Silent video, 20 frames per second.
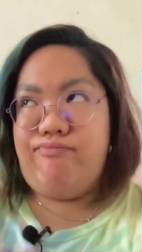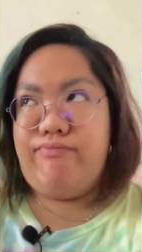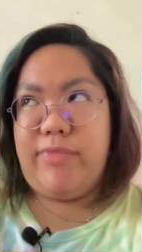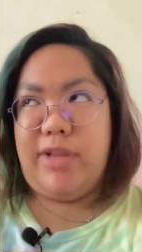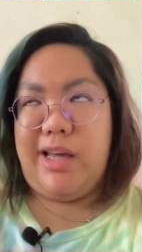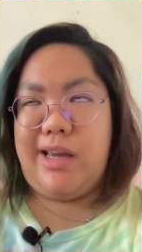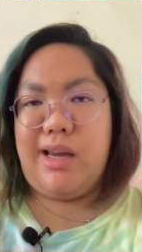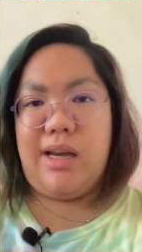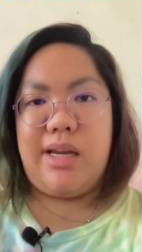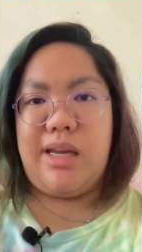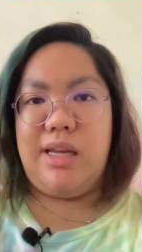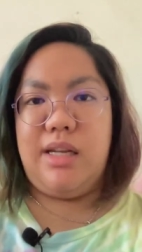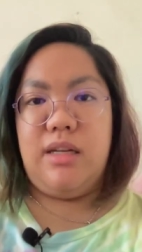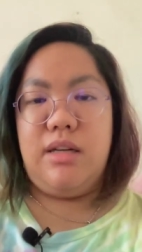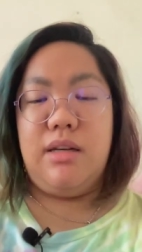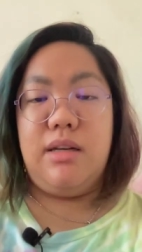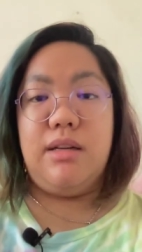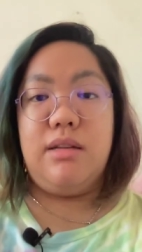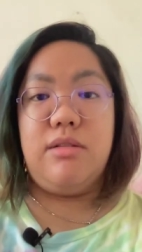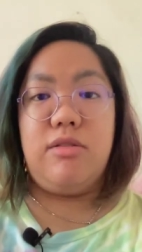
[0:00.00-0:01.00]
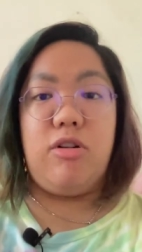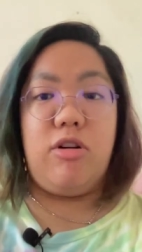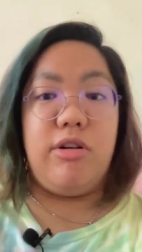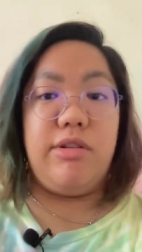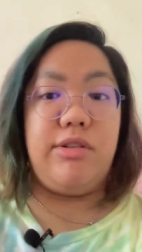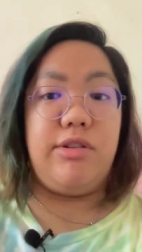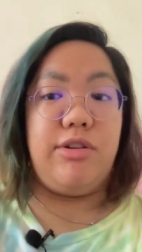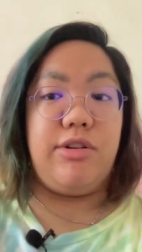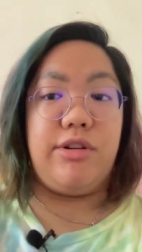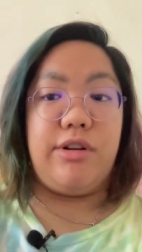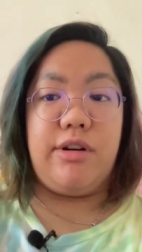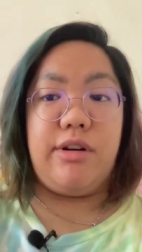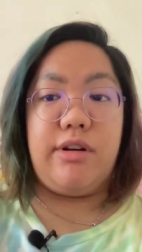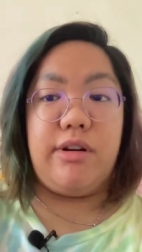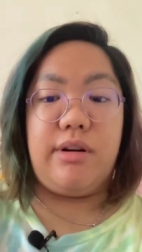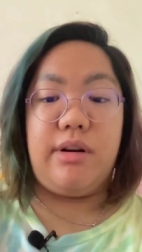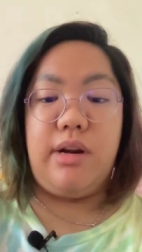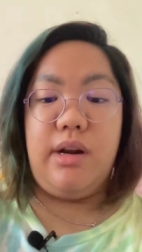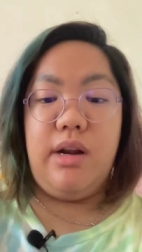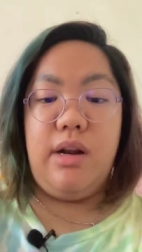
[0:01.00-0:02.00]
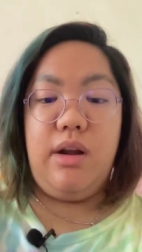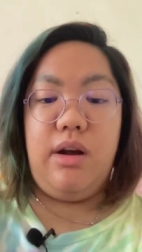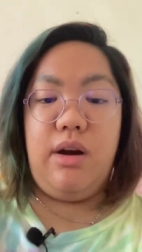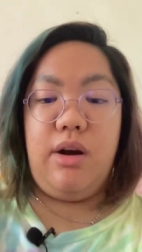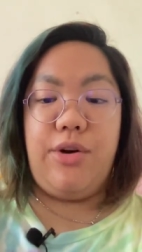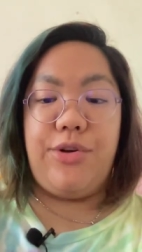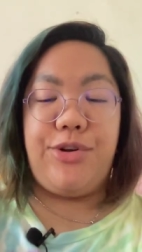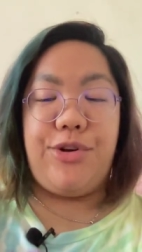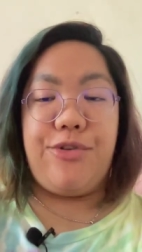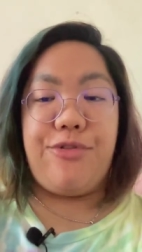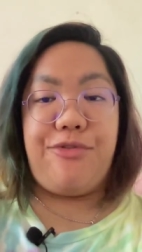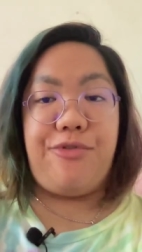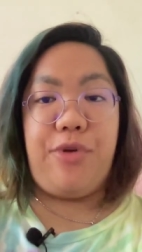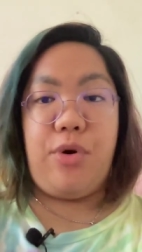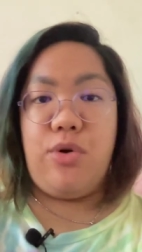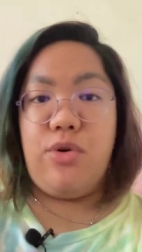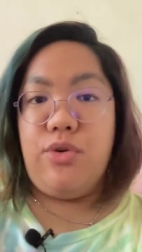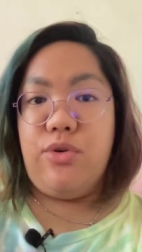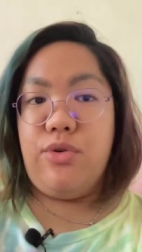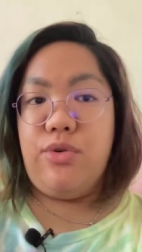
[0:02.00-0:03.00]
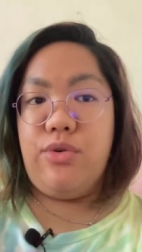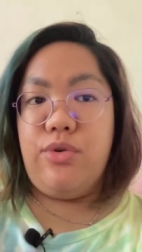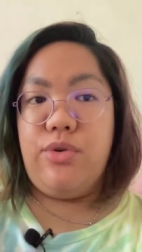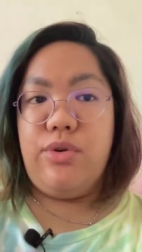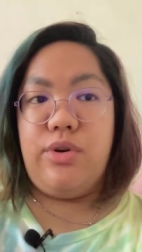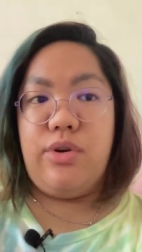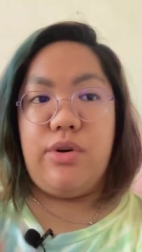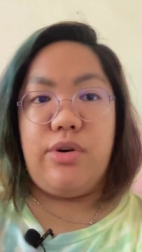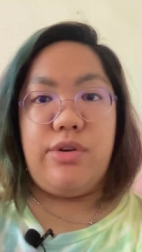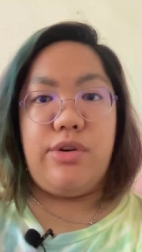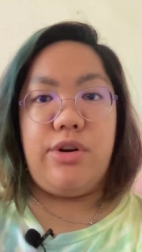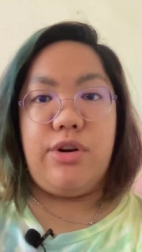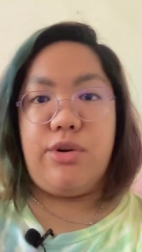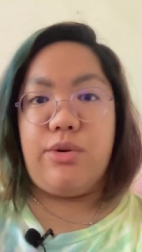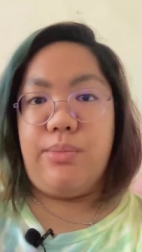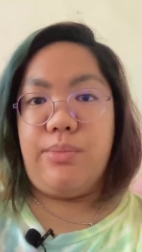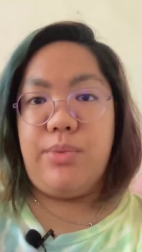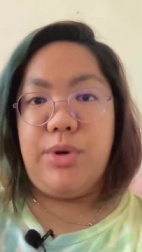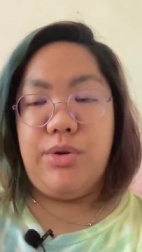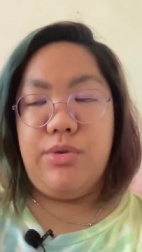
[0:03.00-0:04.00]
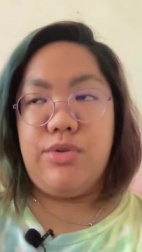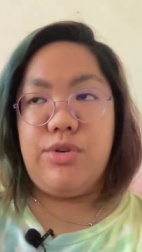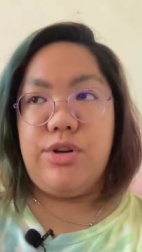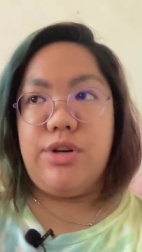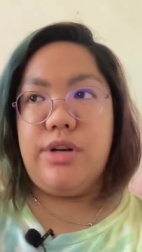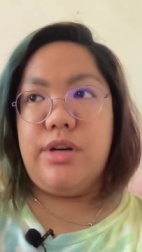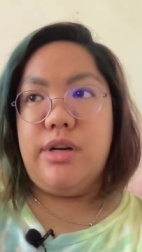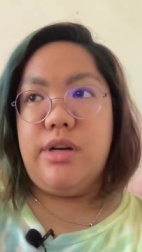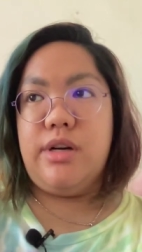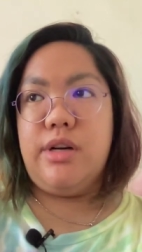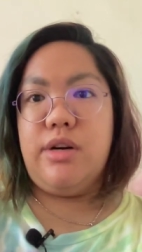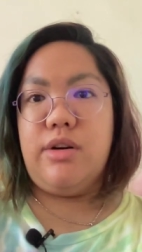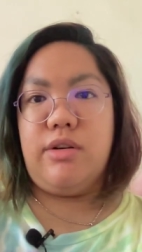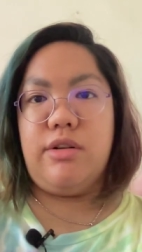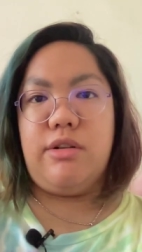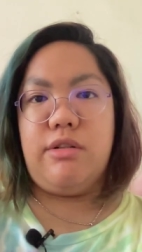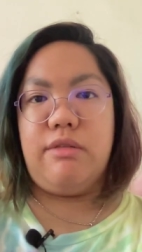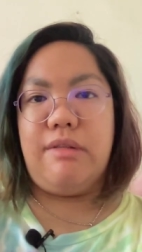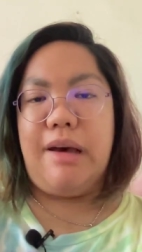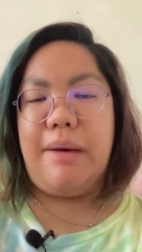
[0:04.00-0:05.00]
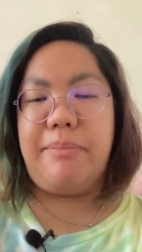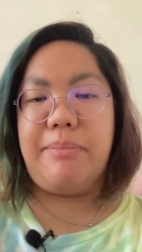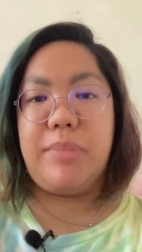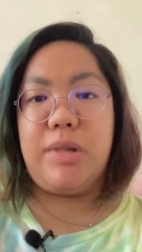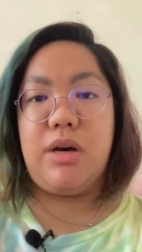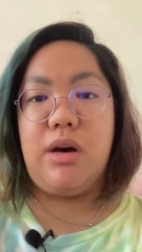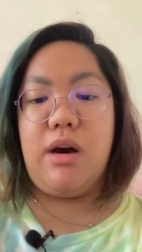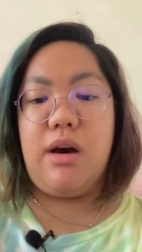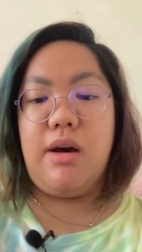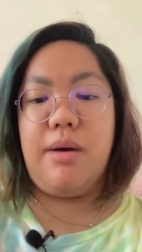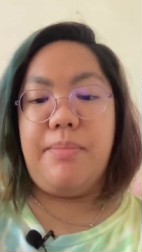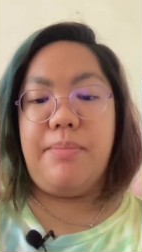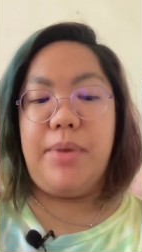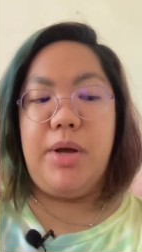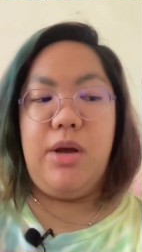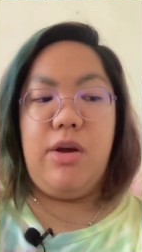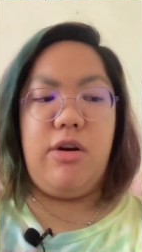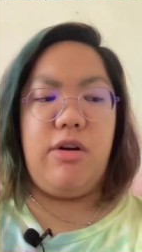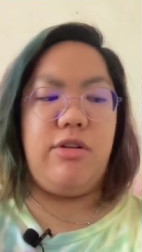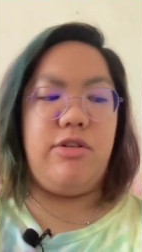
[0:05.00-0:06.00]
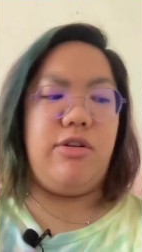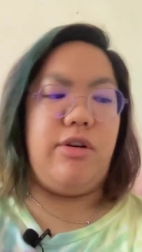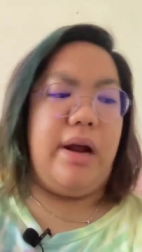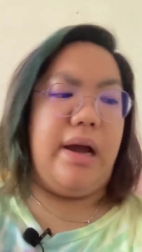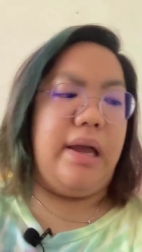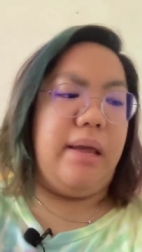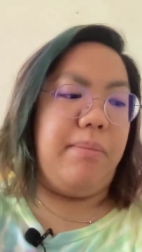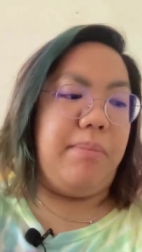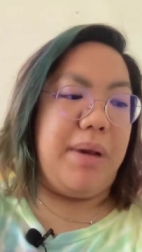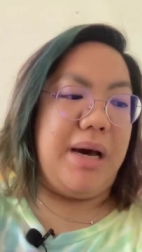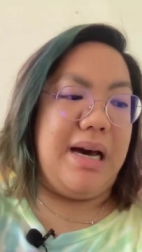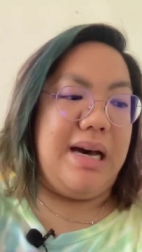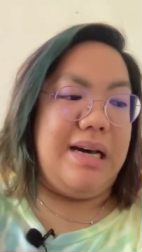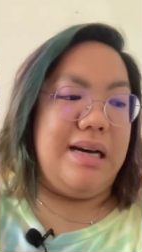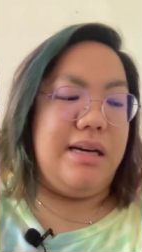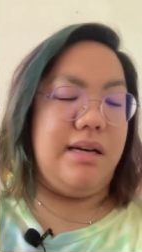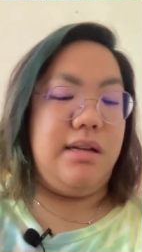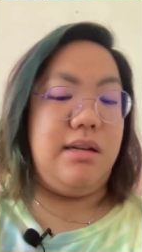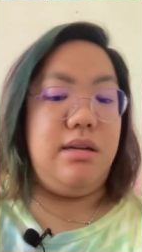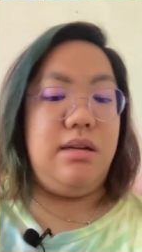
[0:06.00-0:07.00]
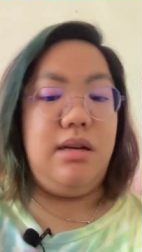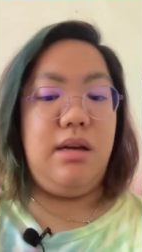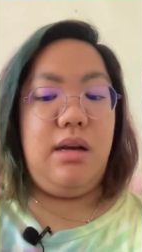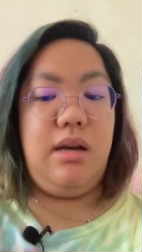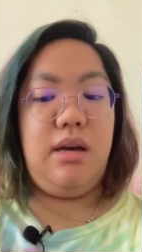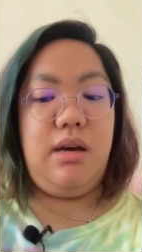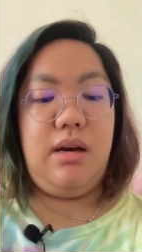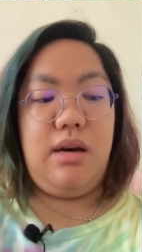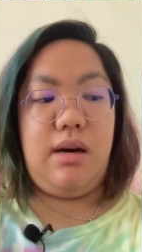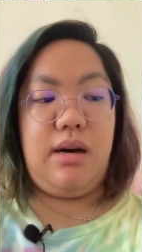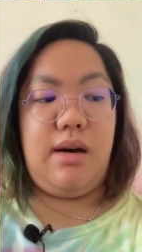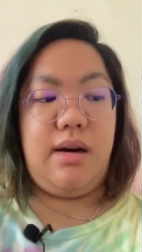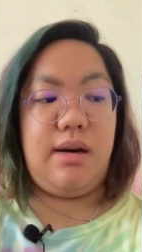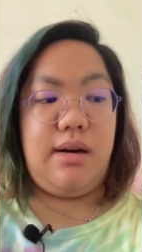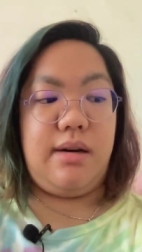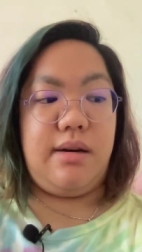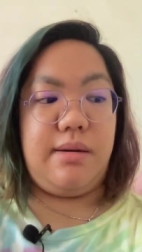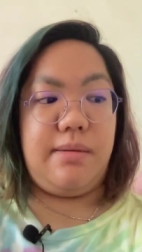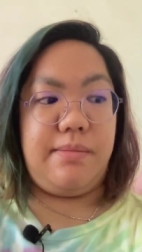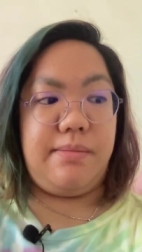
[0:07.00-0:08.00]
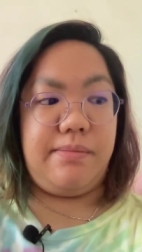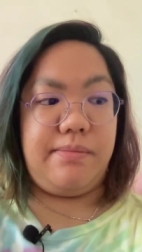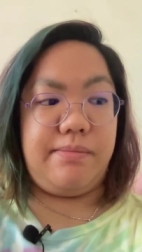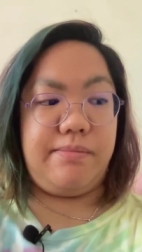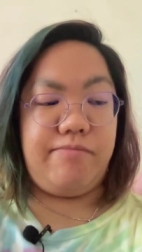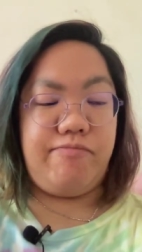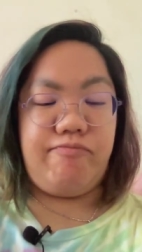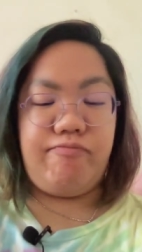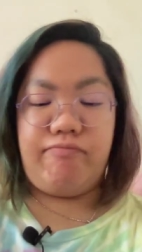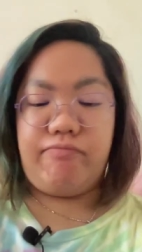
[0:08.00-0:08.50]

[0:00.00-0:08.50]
a Kindle on your on your phone, on your computer, on your laptop, on your iPad. And